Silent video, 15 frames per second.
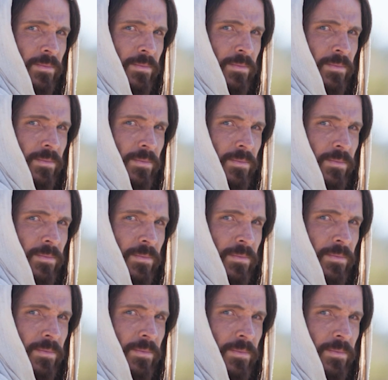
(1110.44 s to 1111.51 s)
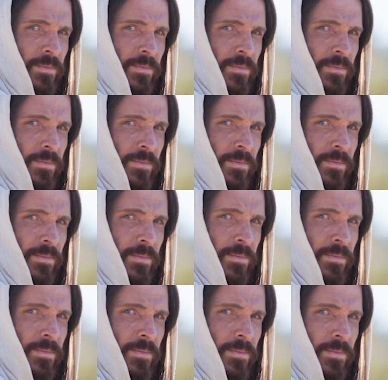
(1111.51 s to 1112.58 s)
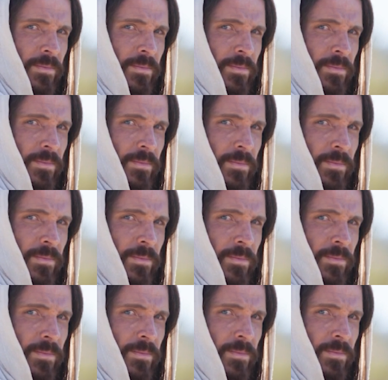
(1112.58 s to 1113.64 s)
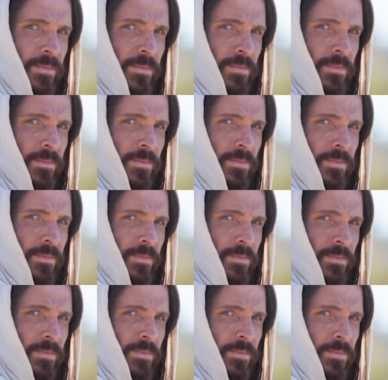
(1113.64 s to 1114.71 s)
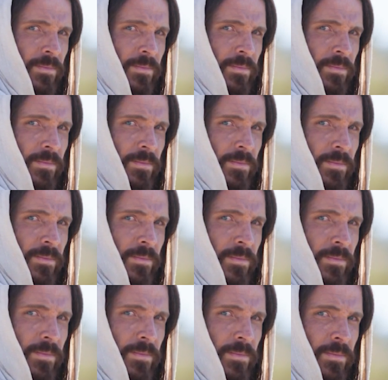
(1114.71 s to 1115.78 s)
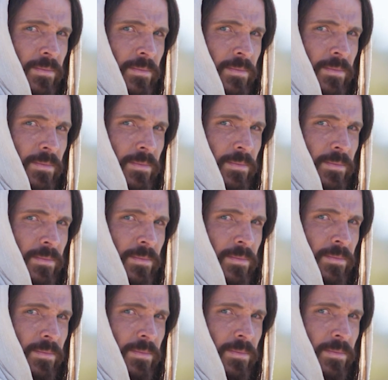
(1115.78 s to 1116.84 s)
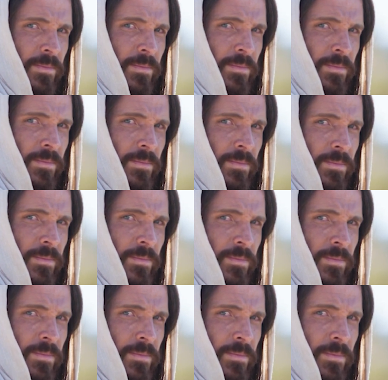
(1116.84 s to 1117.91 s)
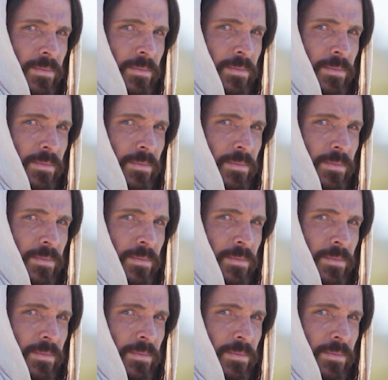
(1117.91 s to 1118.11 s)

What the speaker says: Nobody speaks.